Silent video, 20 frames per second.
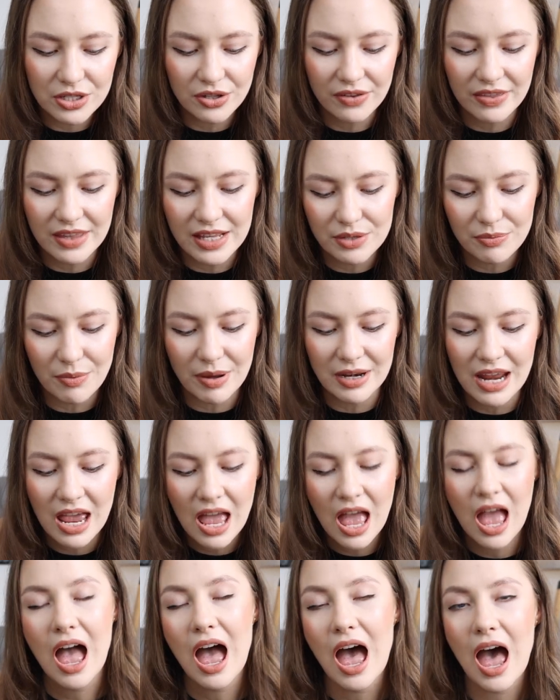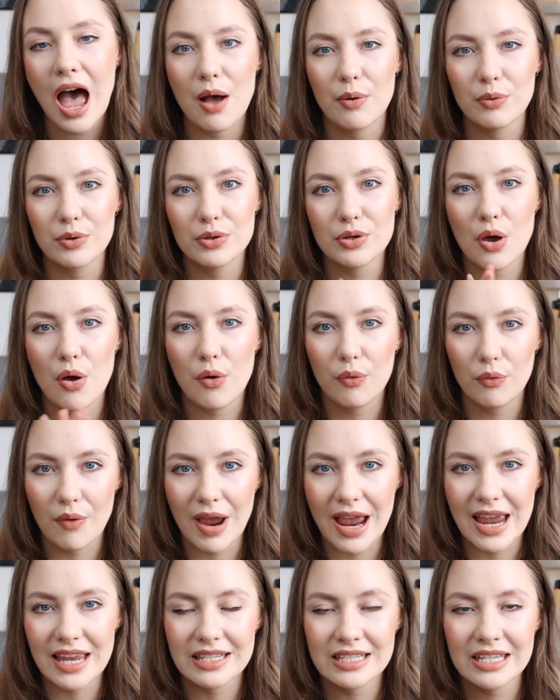So this one I would
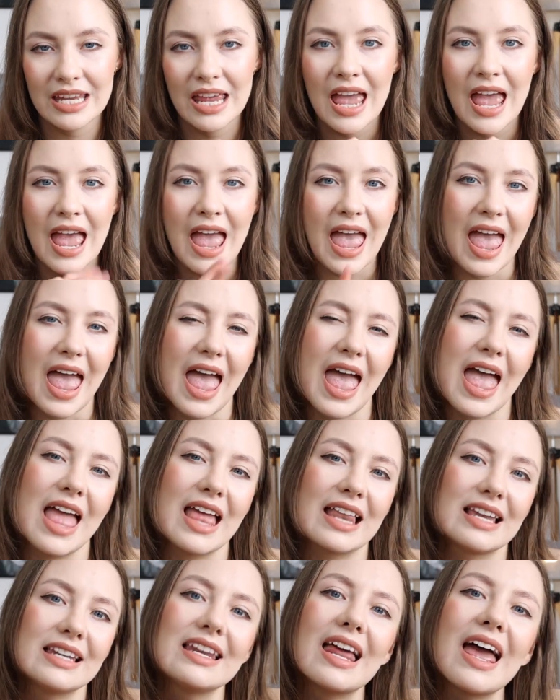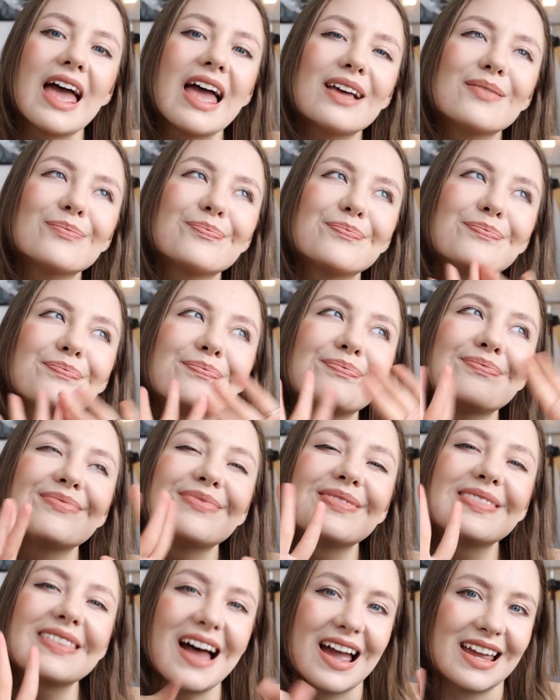rate an
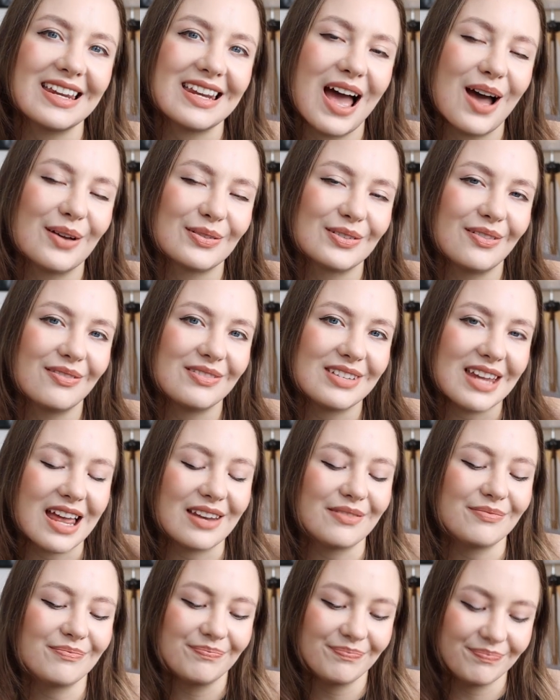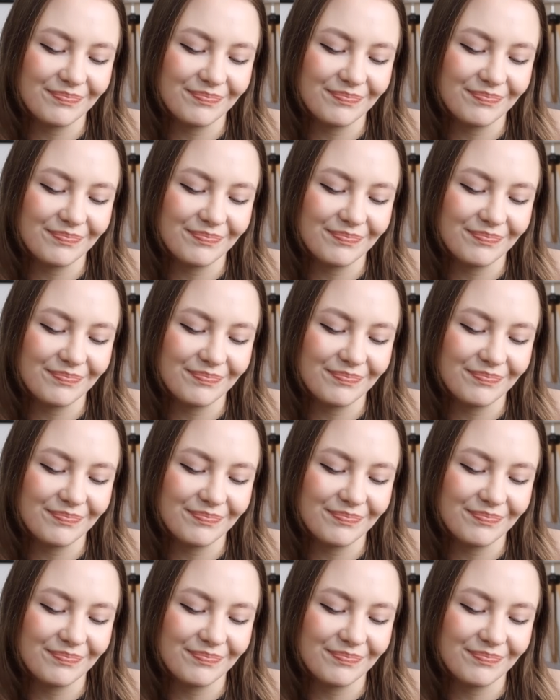9 out of 10.